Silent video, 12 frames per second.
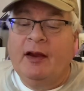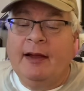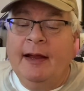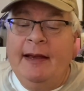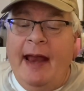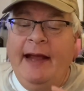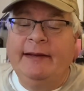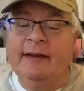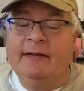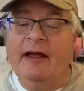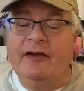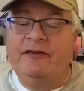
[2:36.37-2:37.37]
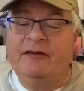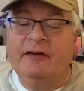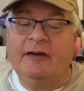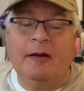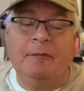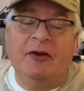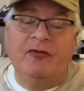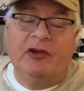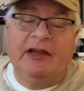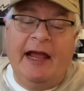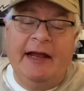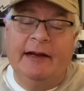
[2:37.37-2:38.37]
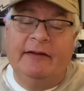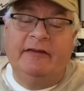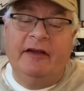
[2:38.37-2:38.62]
connectedness can be related